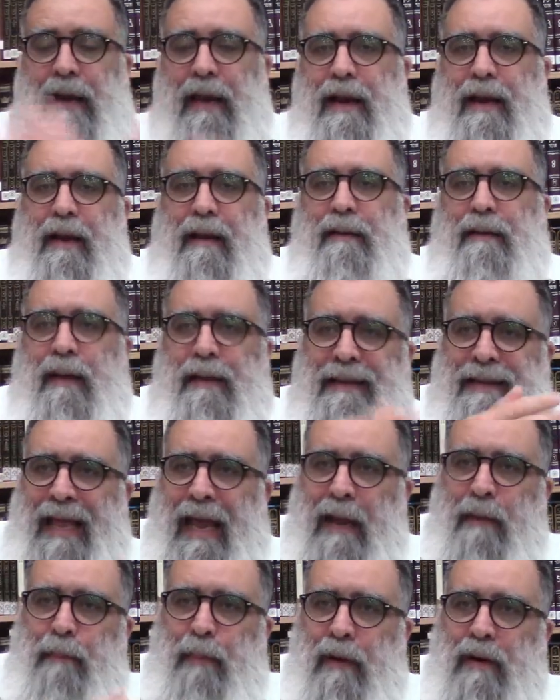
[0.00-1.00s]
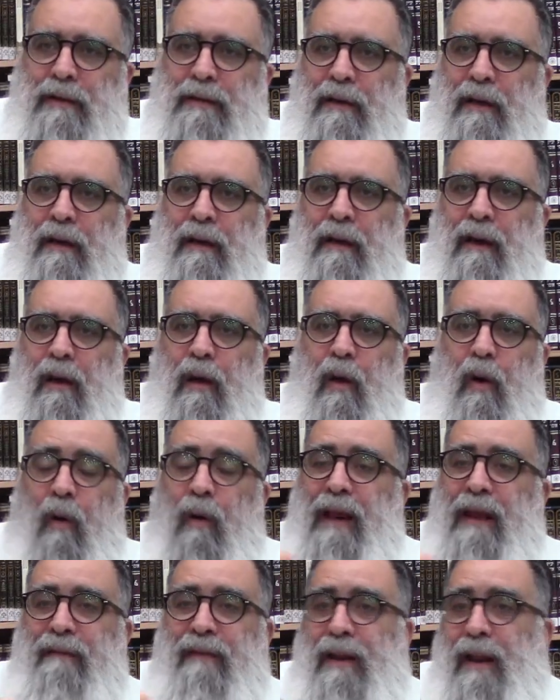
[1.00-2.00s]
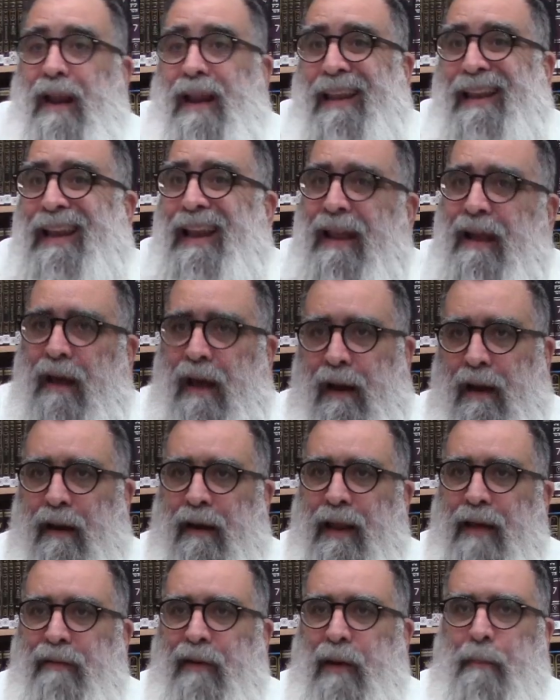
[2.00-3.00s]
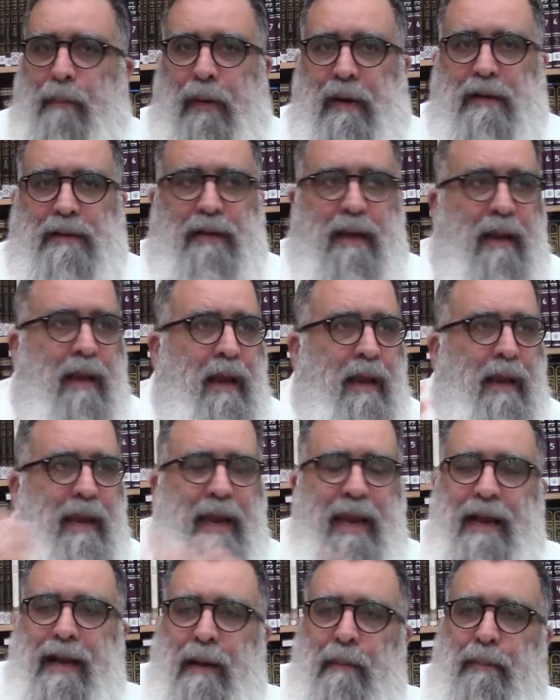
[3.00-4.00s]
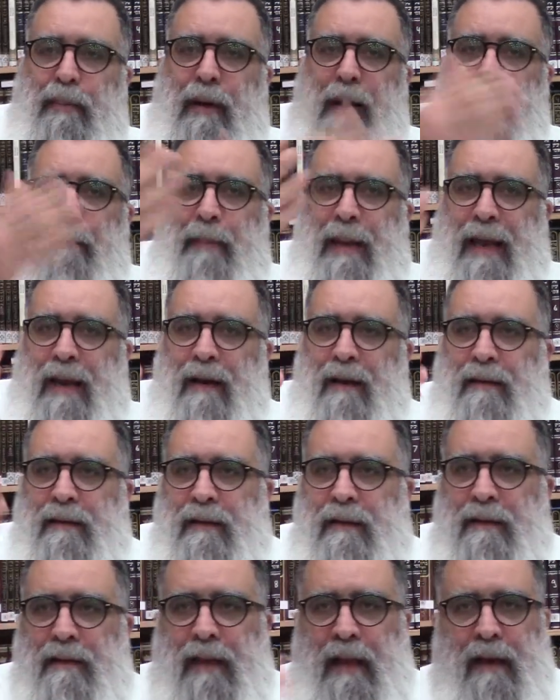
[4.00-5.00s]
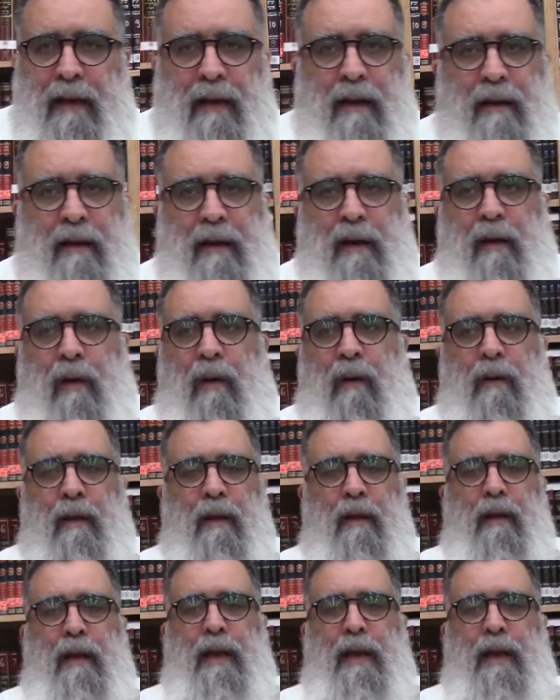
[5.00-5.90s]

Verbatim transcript: He can, the dead person, or even a, li a living person, he can pray better than, you know,